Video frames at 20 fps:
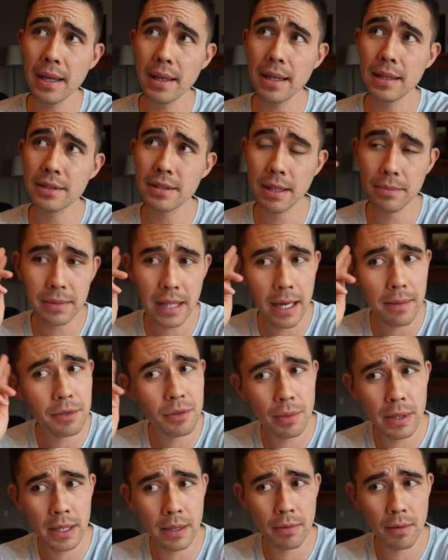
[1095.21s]
And sometimes
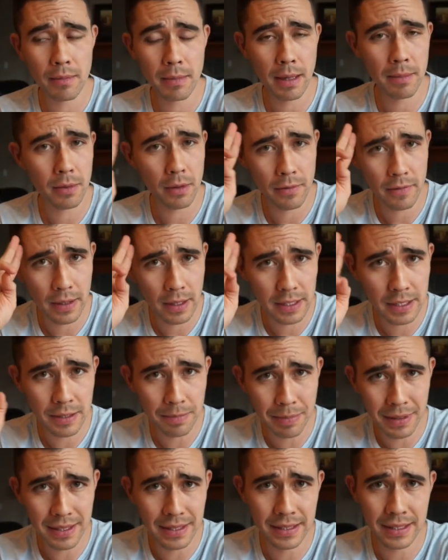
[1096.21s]
we can remember a very
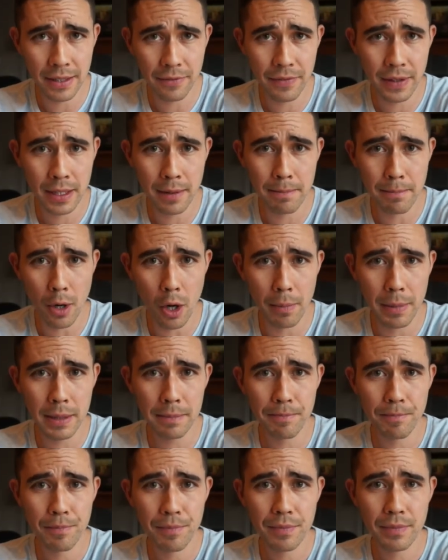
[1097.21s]
specific
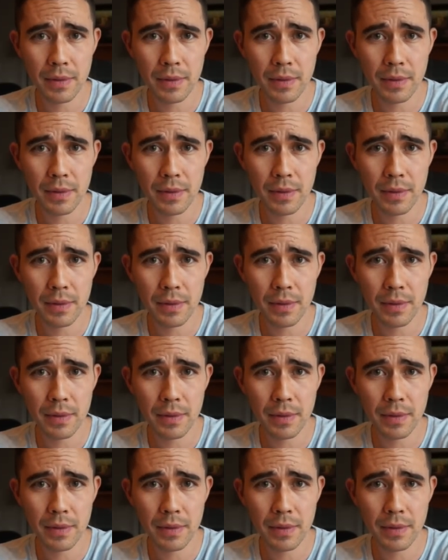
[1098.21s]
moment